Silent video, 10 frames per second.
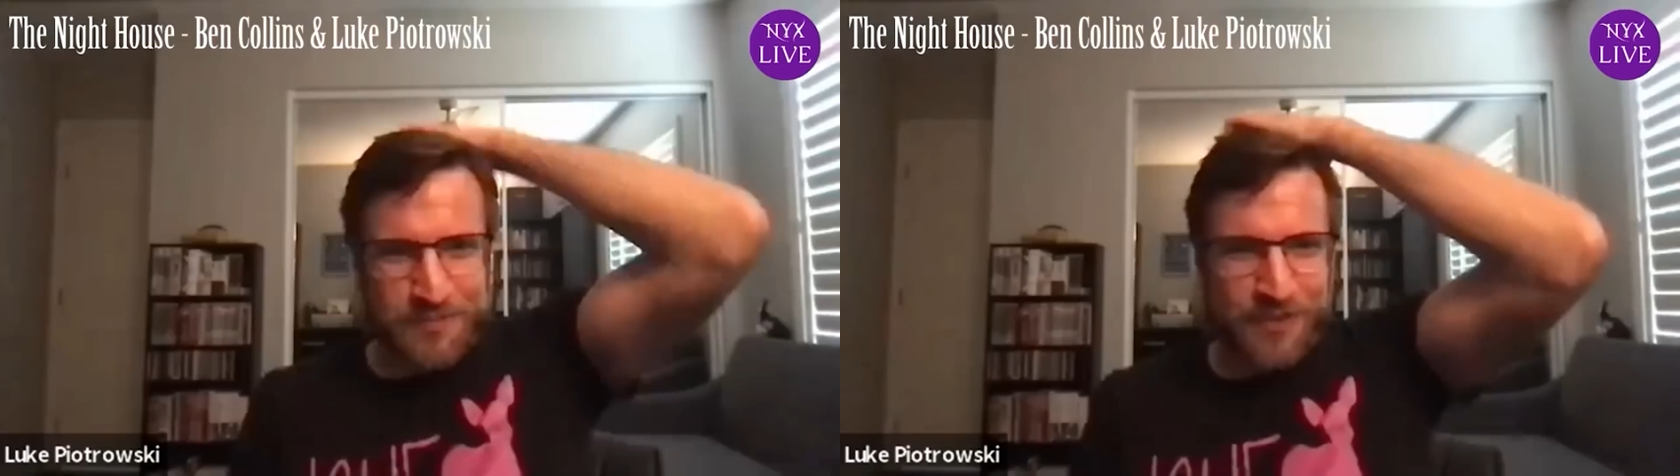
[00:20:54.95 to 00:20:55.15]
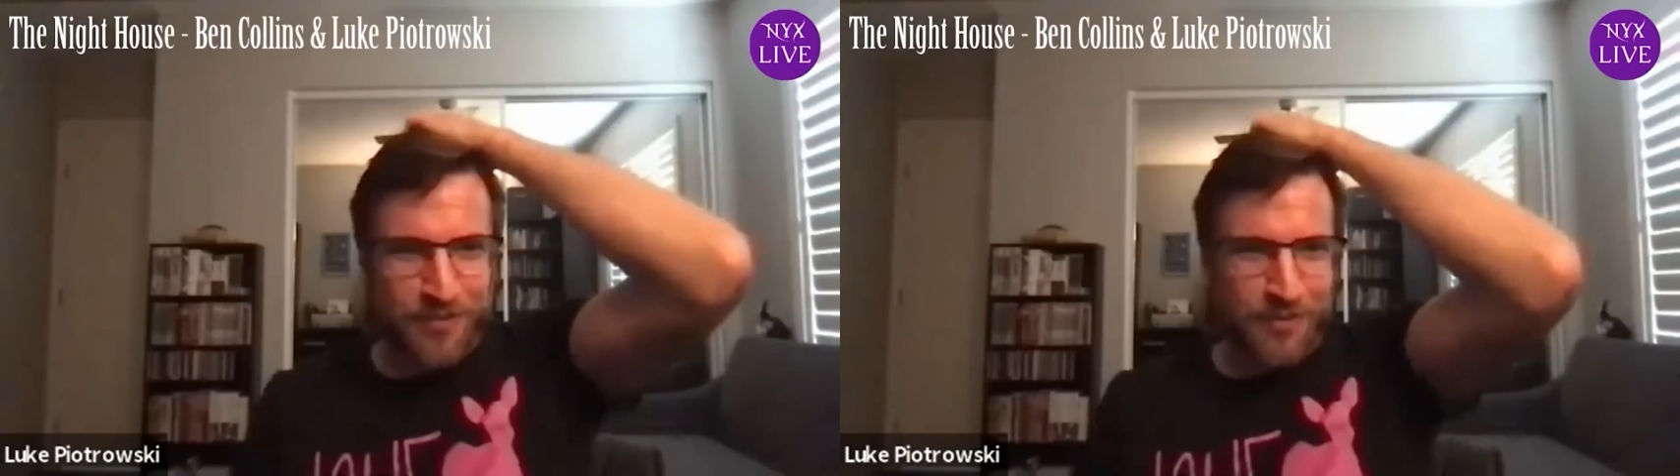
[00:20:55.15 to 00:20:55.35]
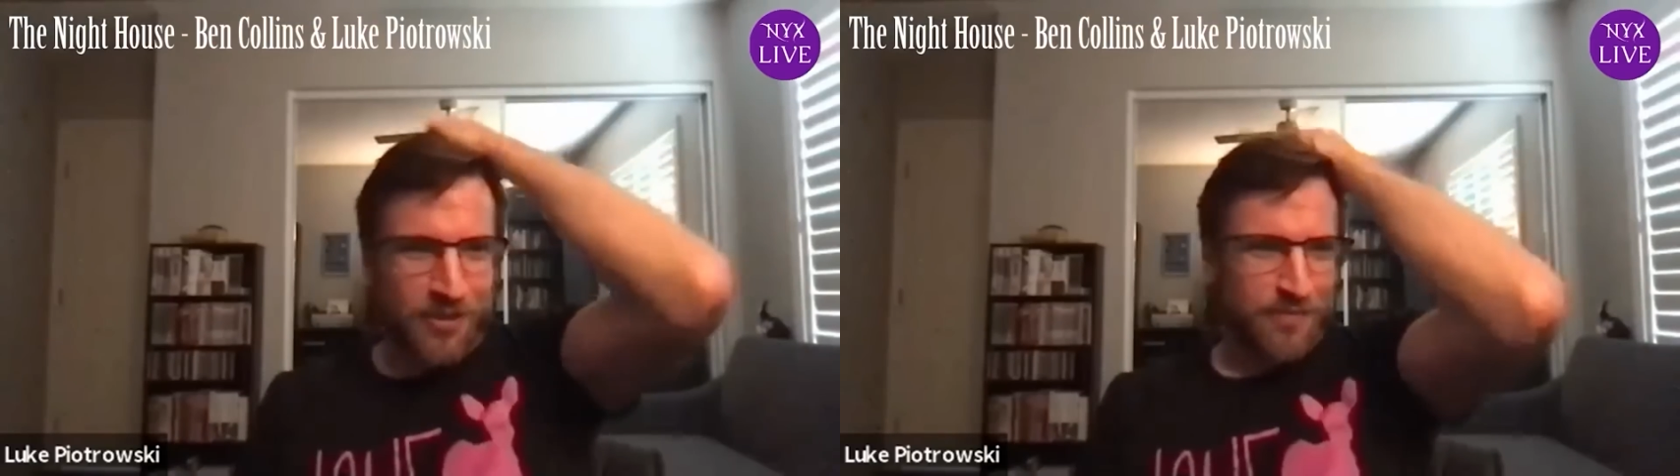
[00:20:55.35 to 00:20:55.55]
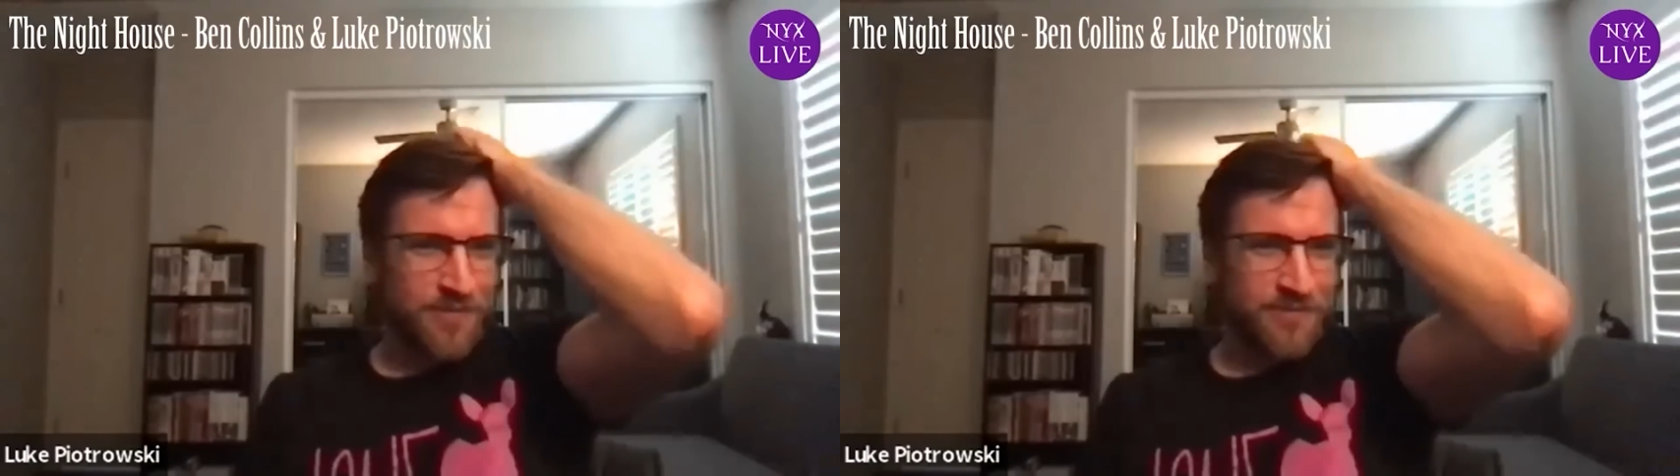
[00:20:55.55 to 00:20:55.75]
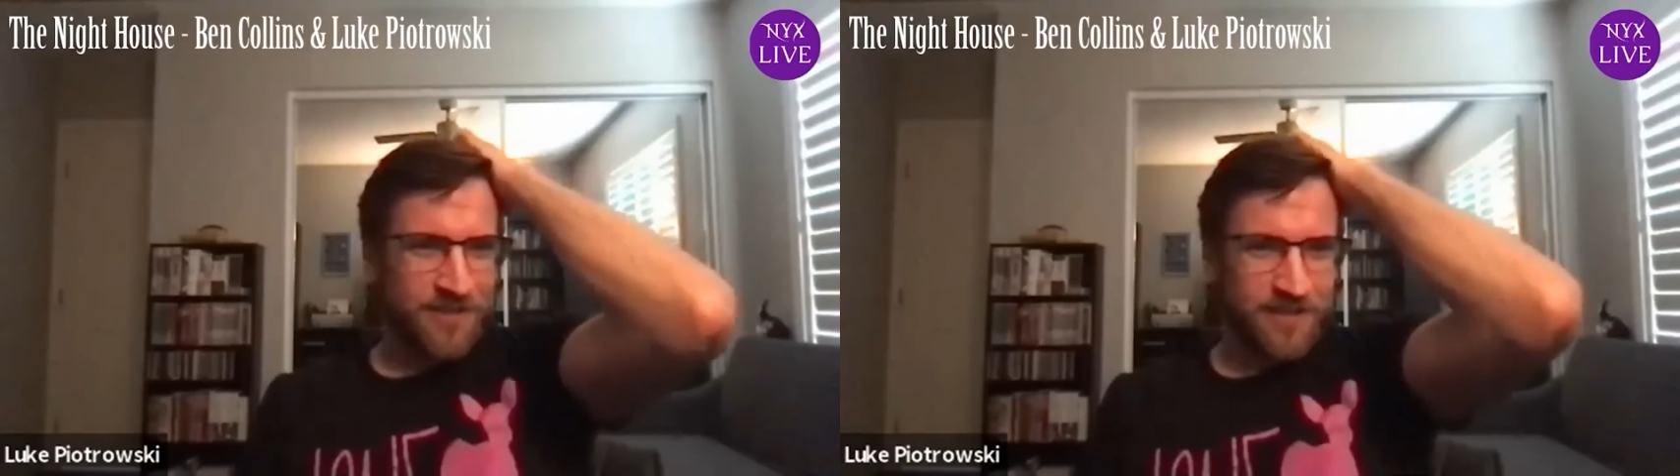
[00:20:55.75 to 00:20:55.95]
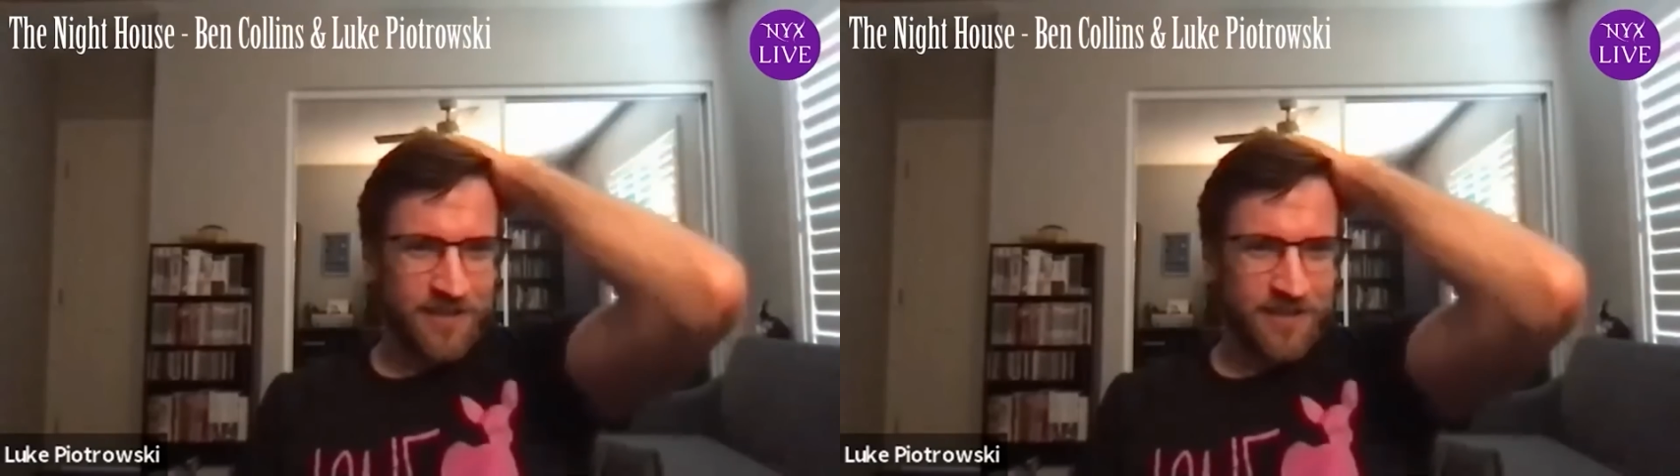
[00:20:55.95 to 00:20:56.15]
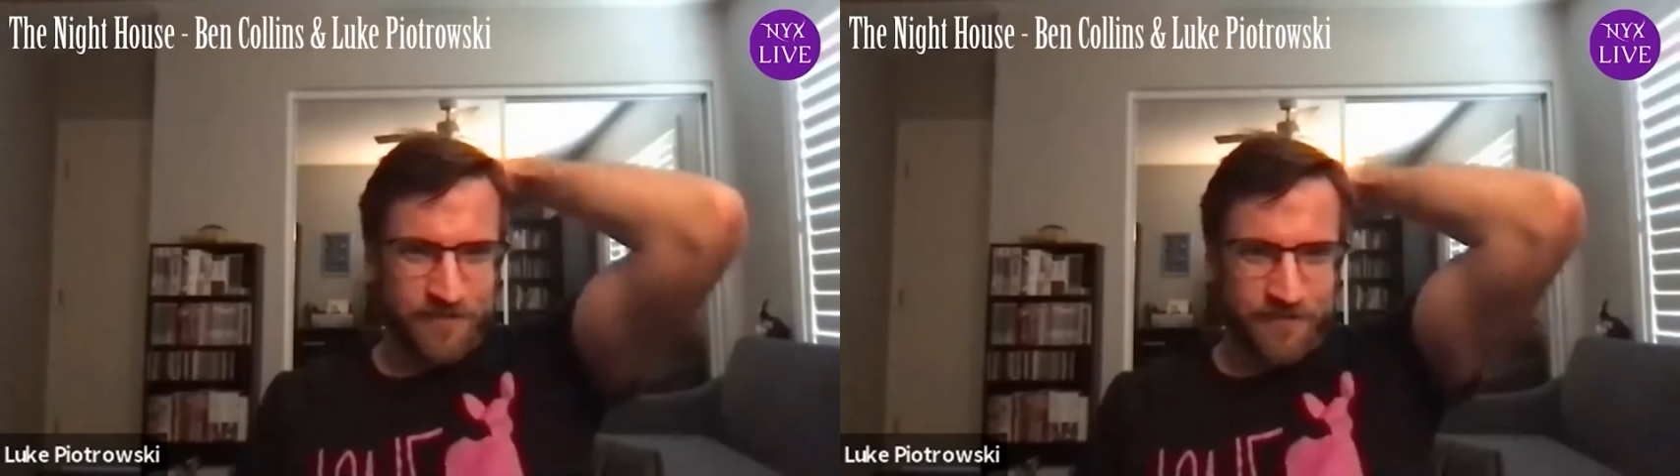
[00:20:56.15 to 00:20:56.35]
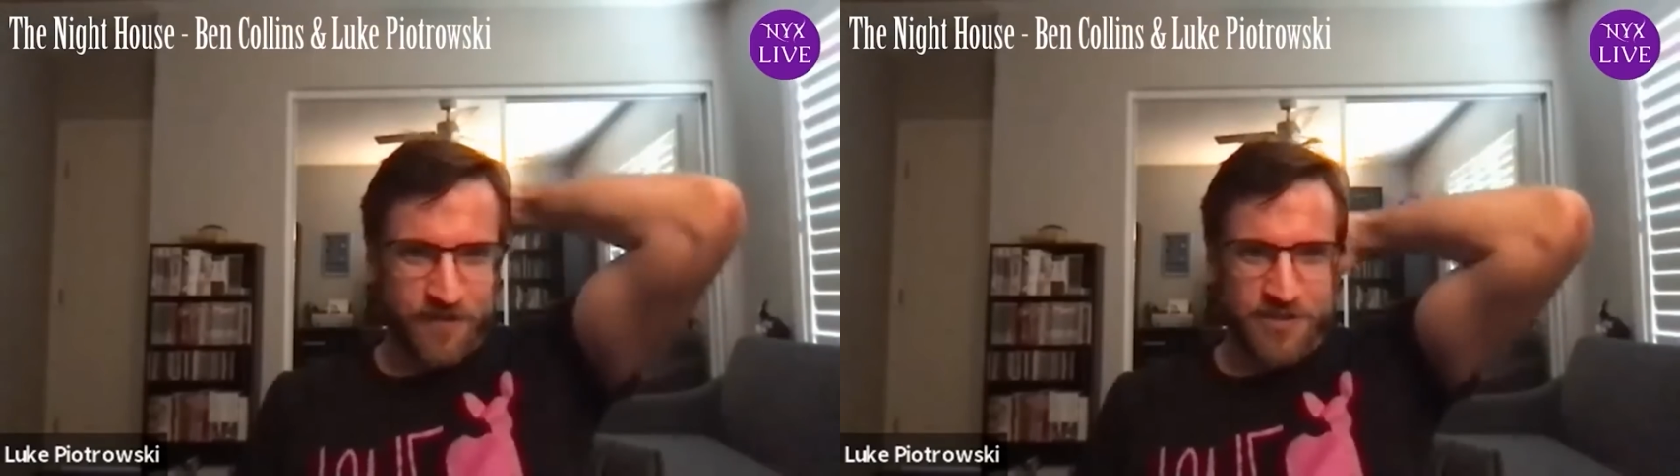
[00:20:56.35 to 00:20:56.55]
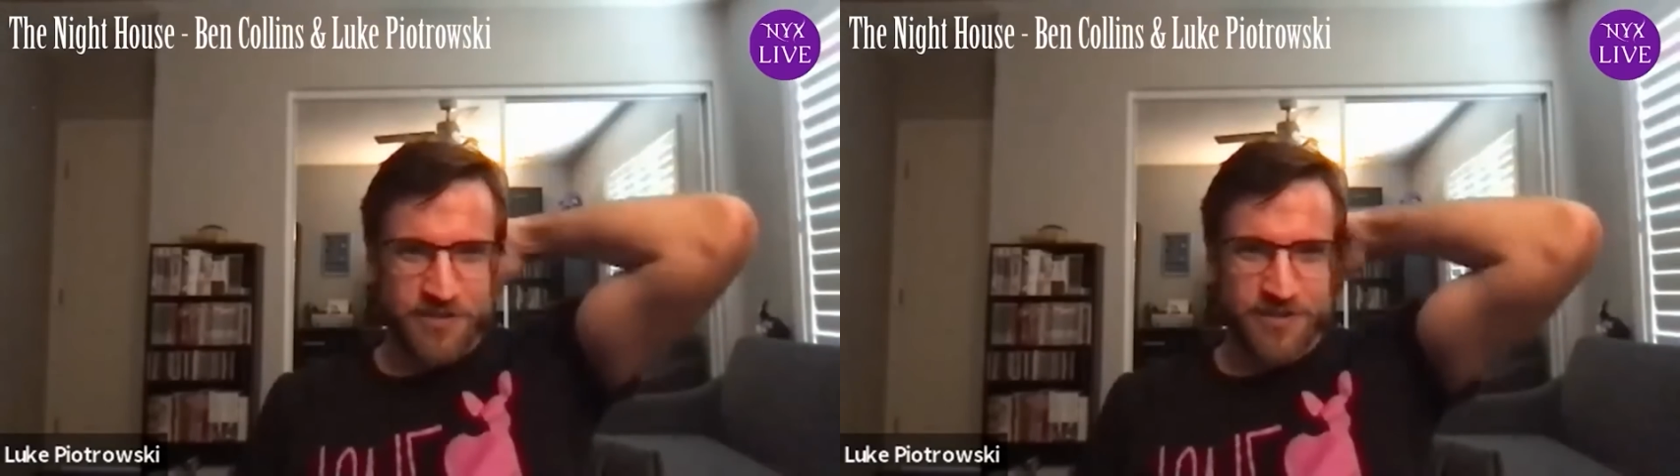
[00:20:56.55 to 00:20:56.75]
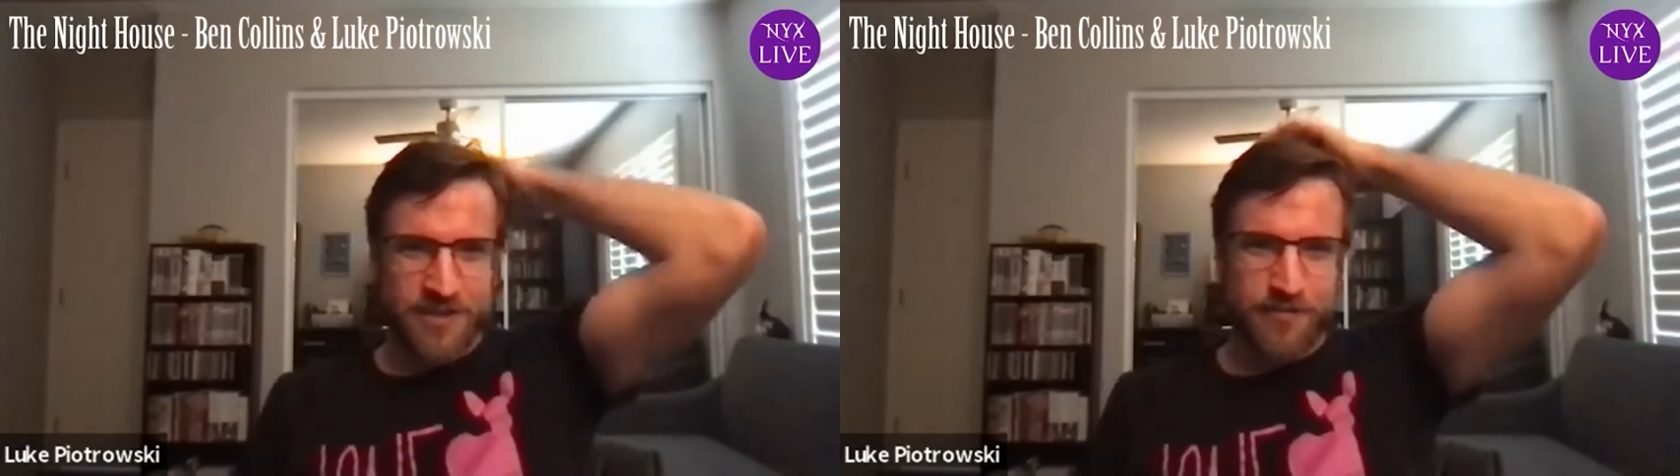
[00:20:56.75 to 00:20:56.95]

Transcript: part of this pitch that I feel